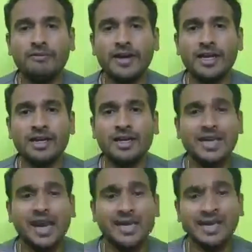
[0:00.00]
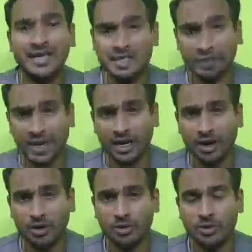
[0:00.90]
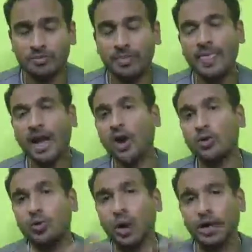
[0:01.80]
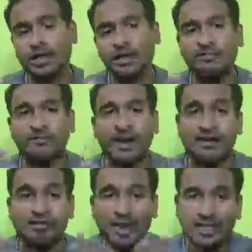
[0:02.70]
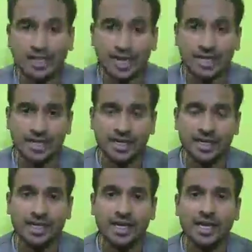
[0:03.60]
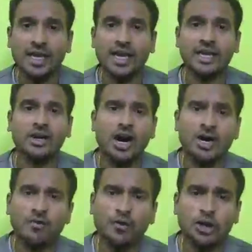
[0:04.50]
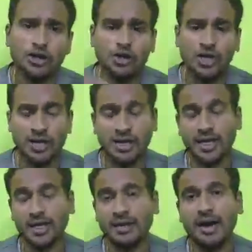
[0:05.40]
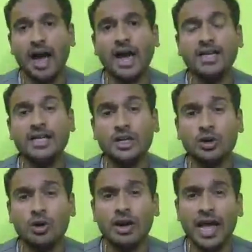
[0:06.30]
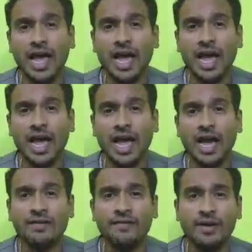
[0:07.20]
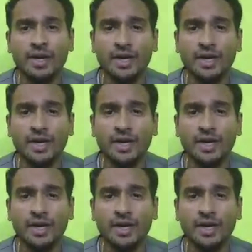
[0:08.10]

when candidates back out, how to identify right candidate, and unfortunately, I did not have